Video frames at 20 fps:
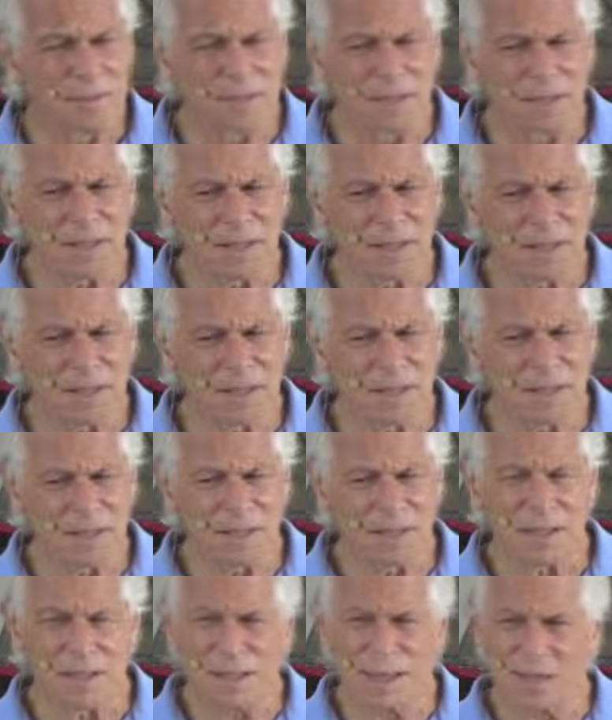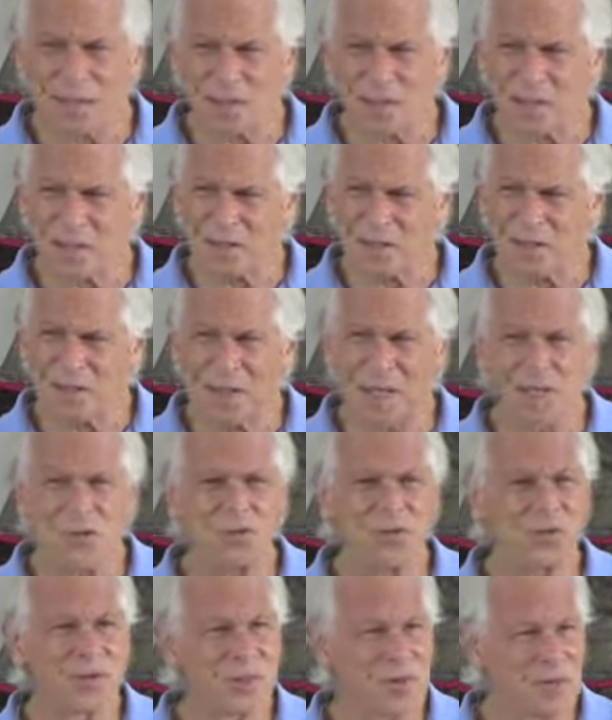But that's kind of a
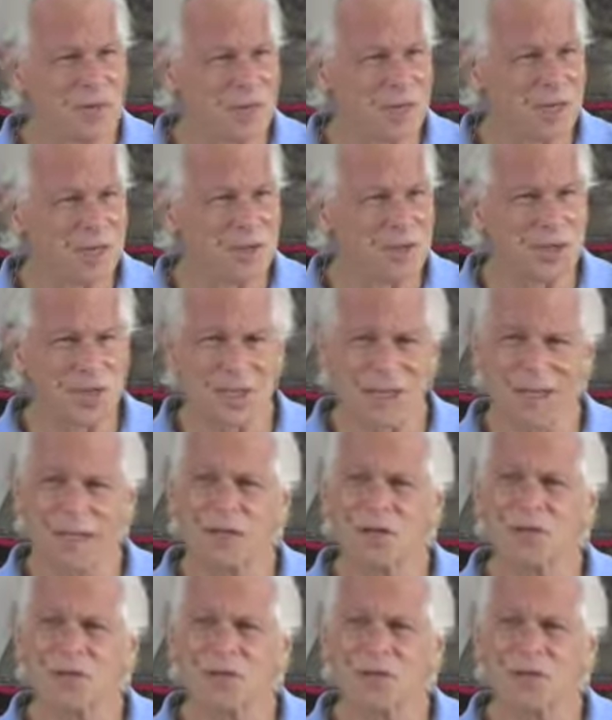healthy, we might say, a